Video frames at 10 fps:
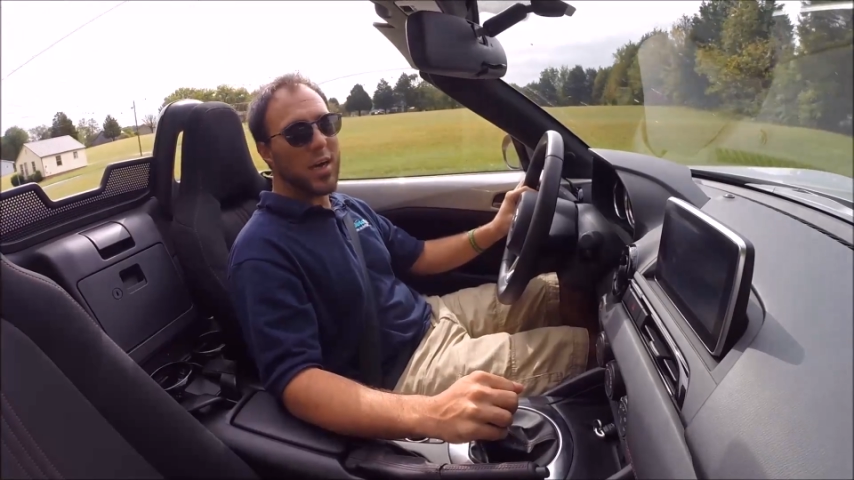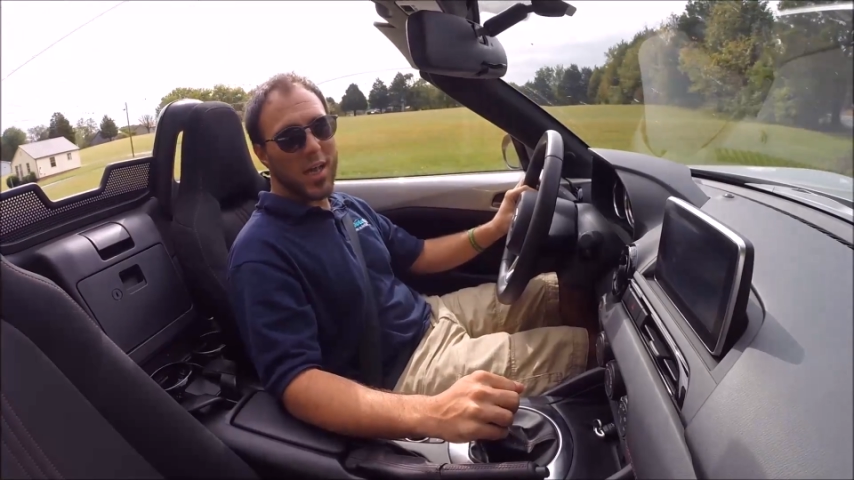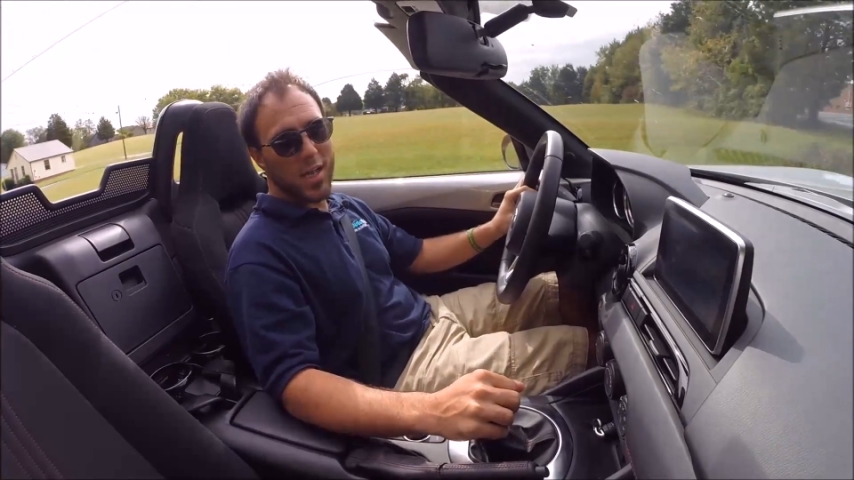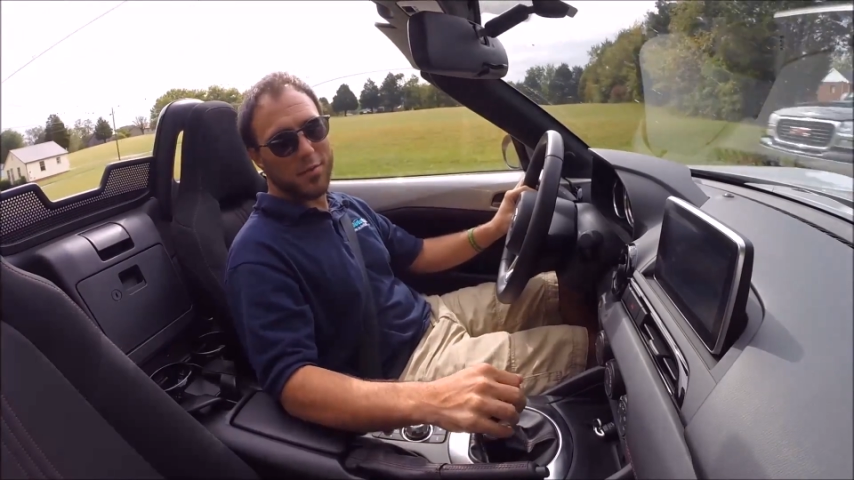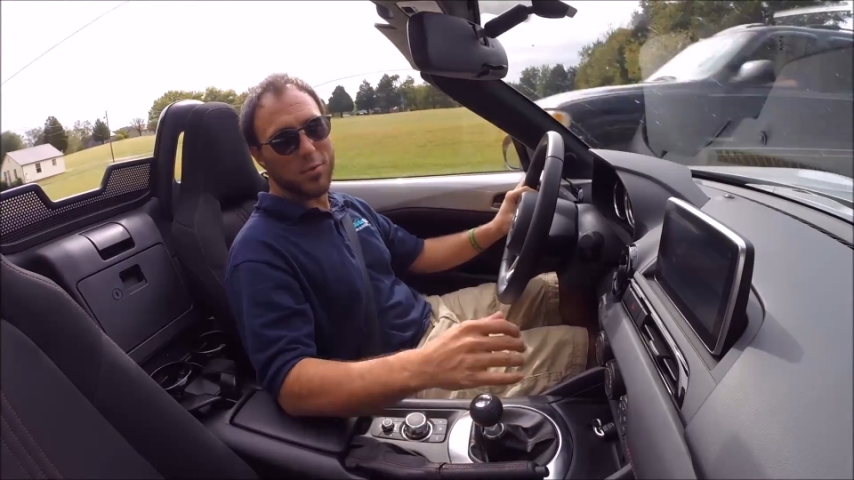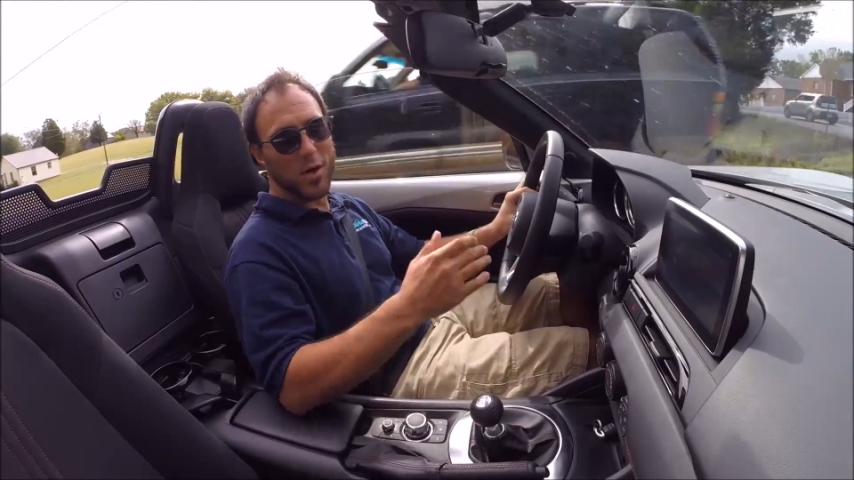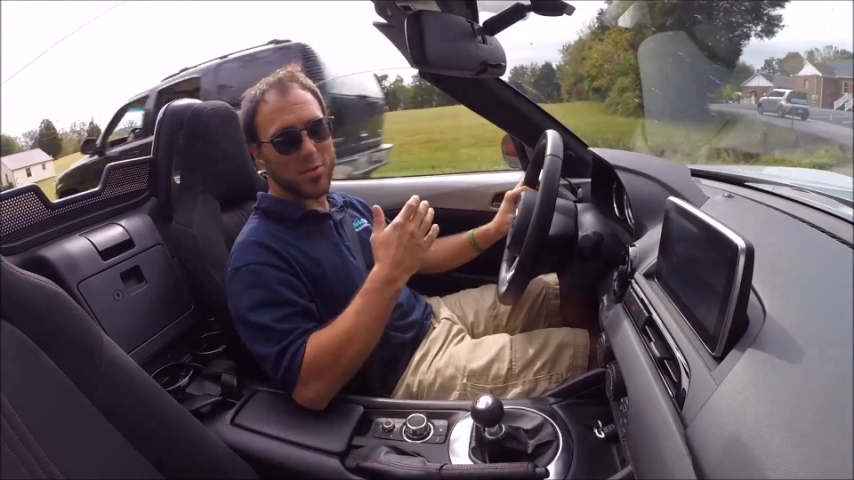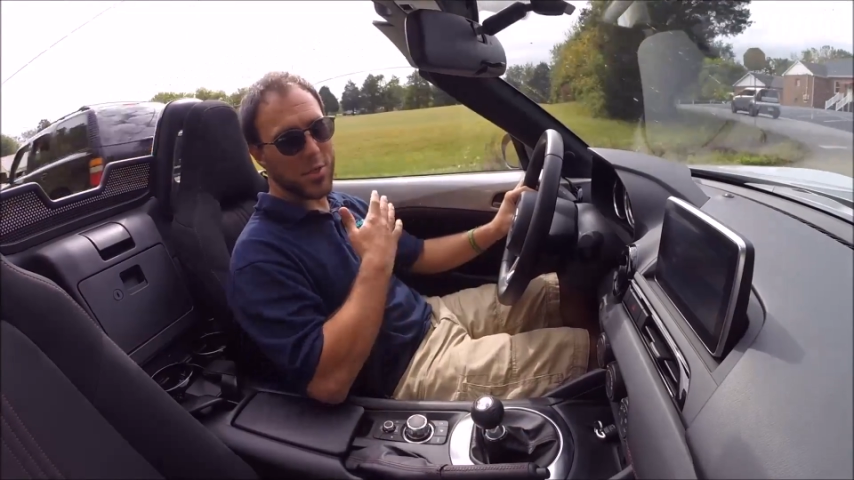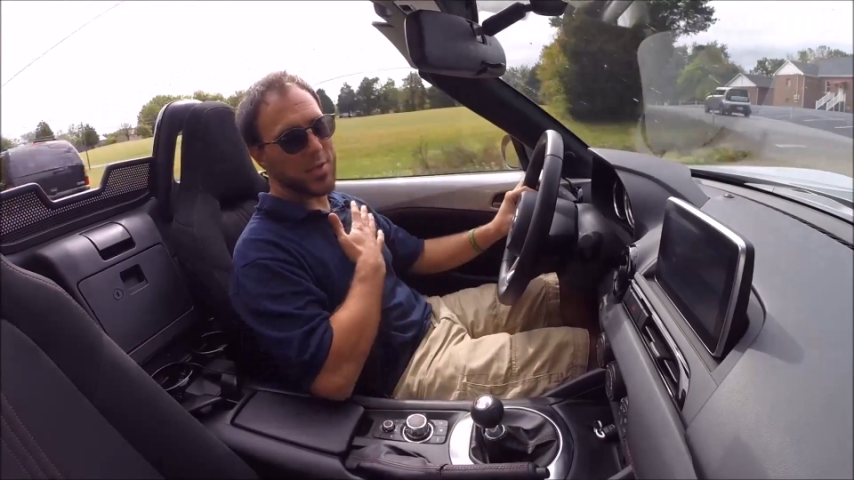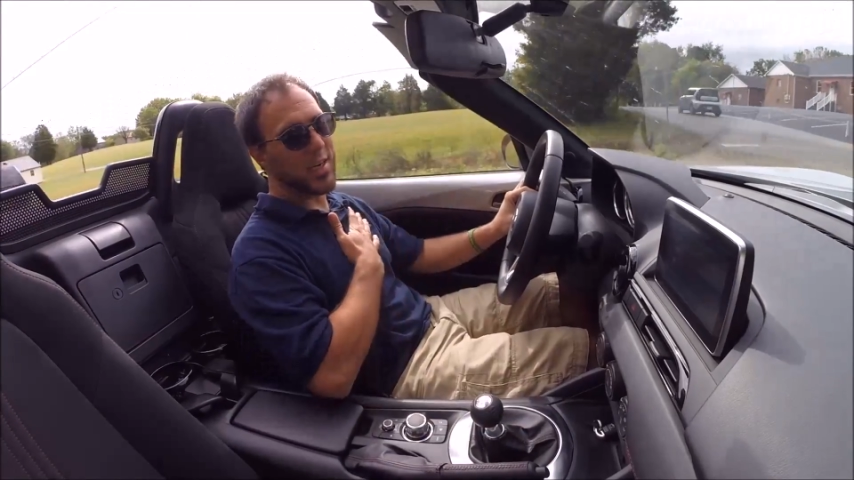I love you all
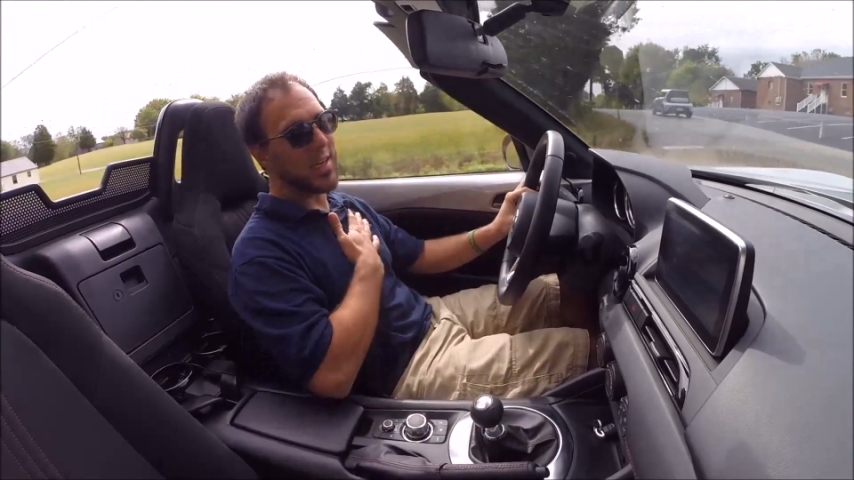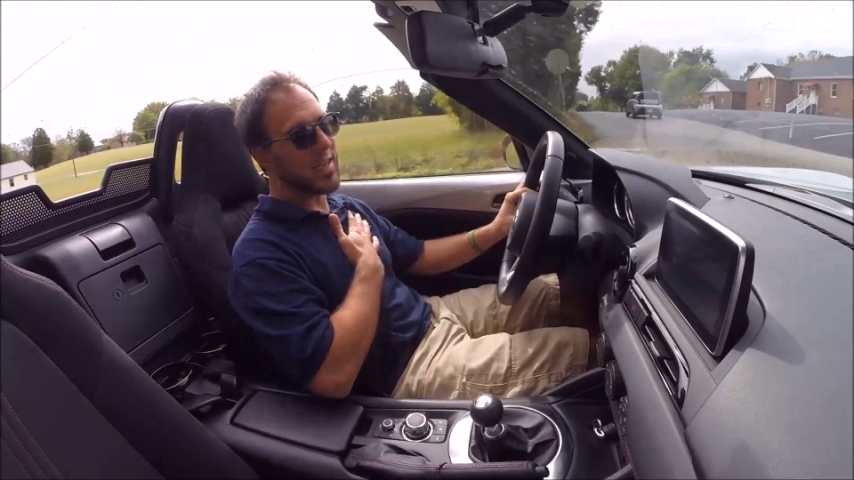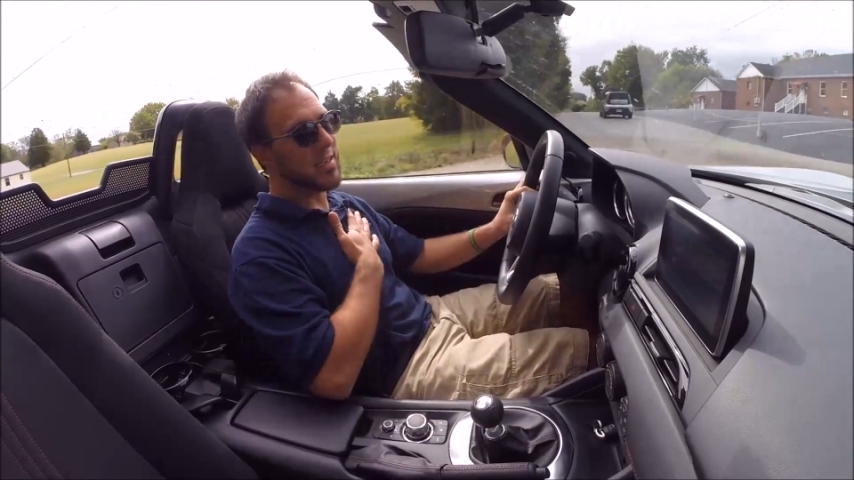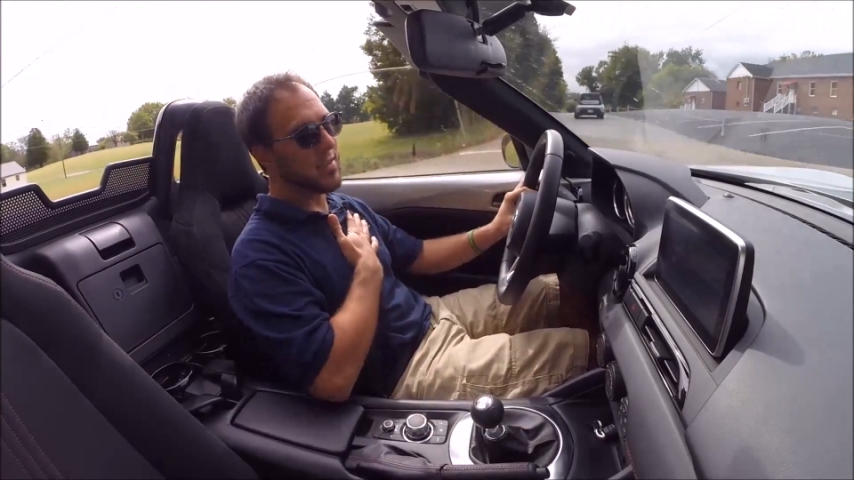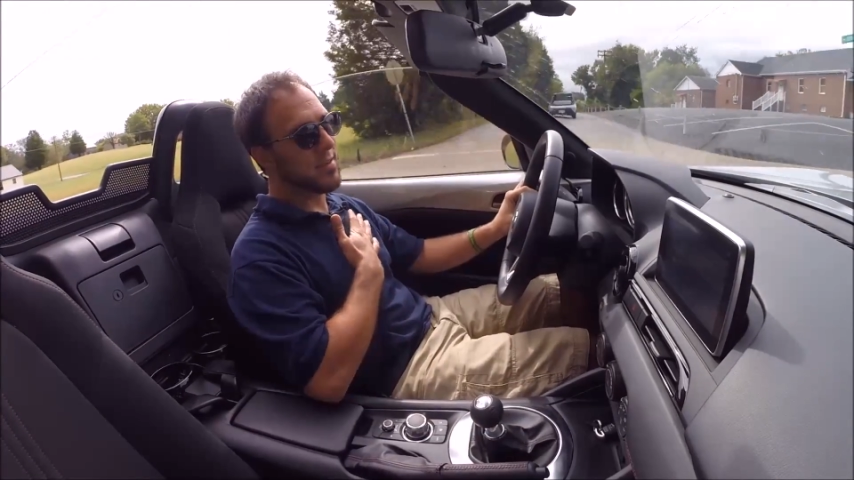so dearly.